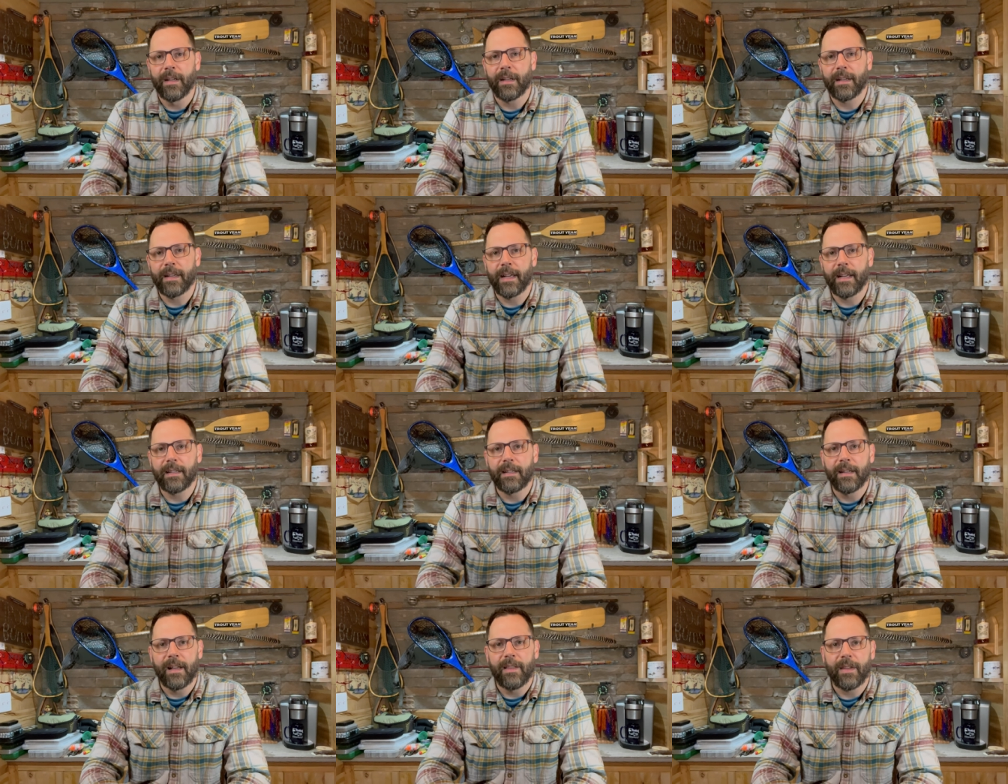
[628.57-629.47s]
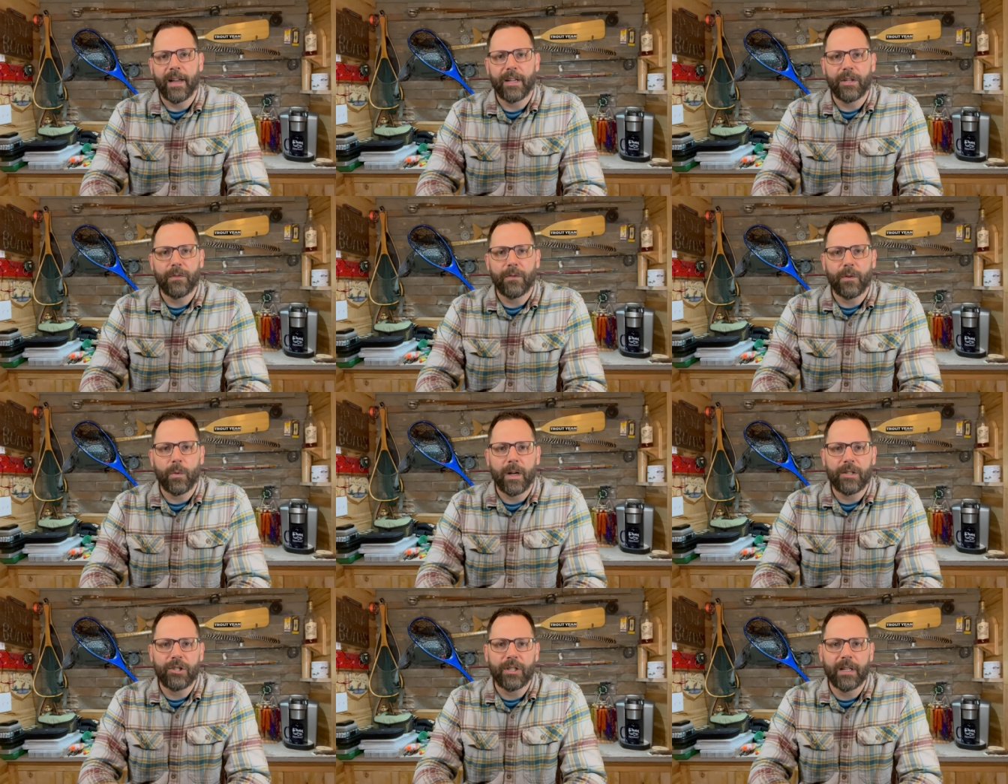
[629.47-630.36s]
Again, Thank you for
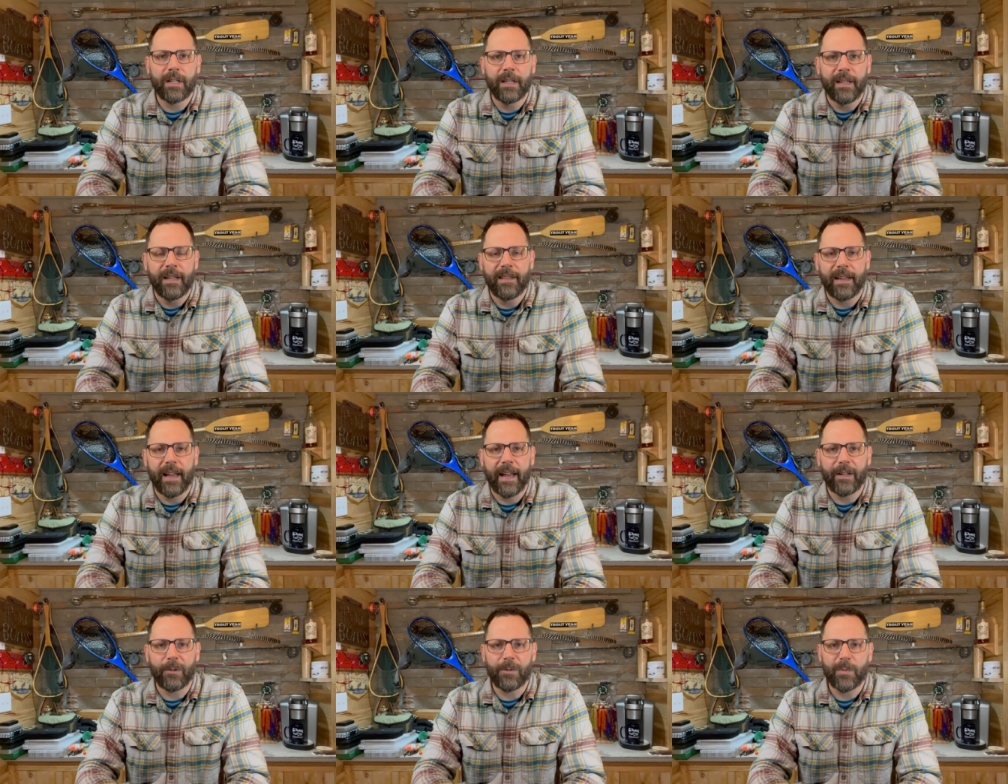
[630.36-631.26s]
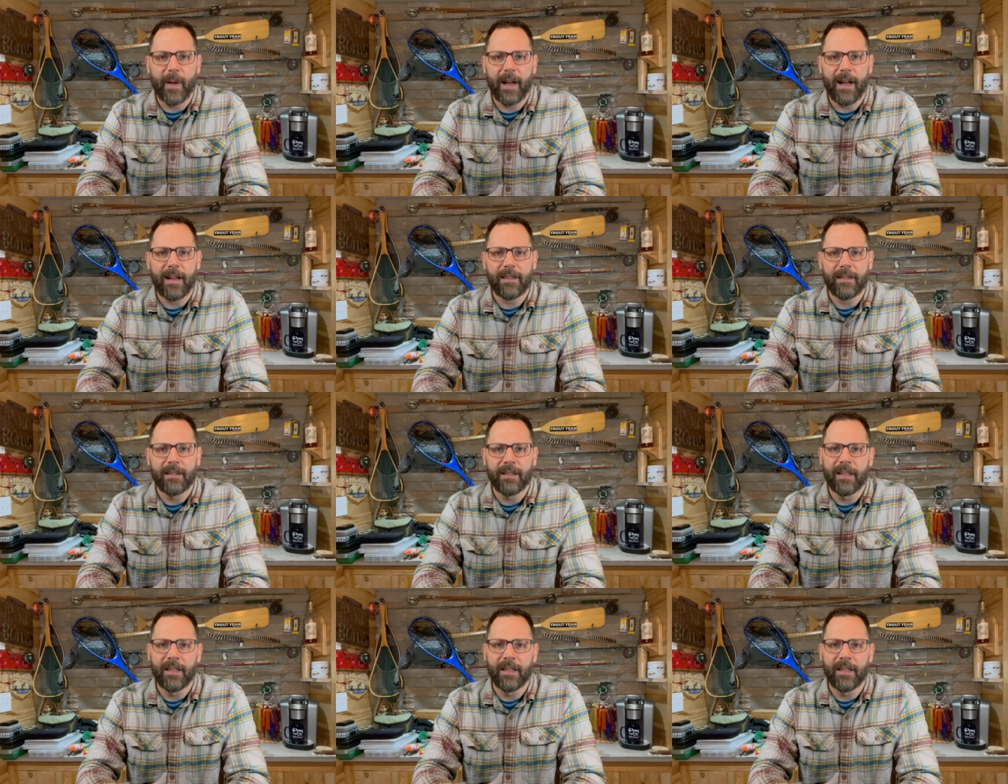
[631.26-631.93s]
watching The Angler's Path.